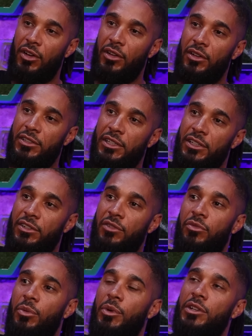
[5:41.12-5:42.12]
All oh, right, I seen
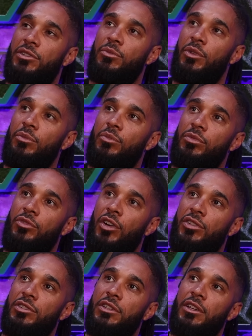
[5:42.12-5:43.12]
another one where someone
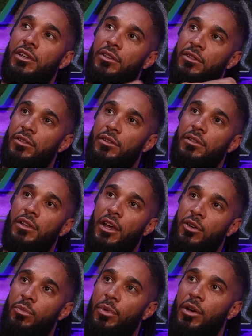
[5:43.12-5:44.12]
crossed it,
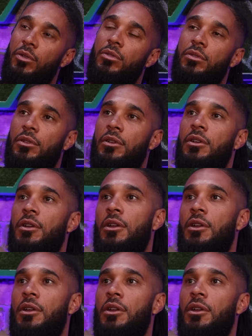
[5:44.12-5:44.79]
elbow.